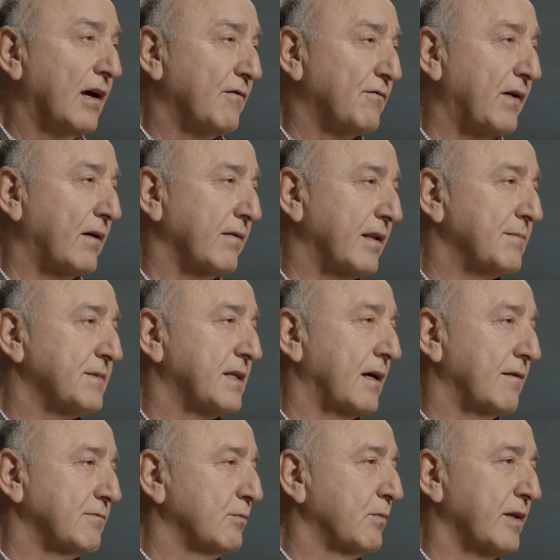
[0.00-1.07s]
found
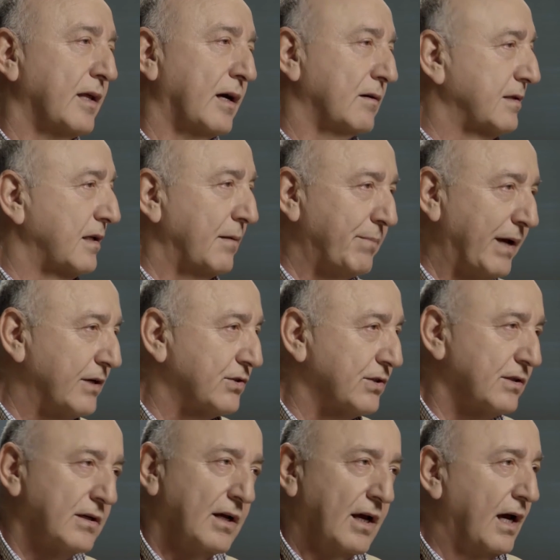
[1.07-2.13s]
themselves without any
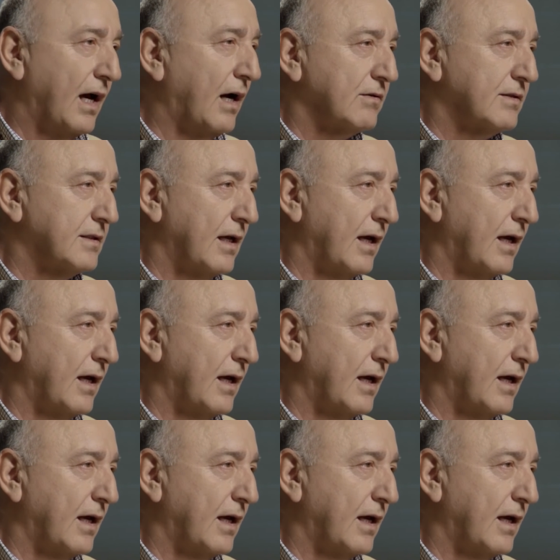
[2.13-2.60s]
pension, out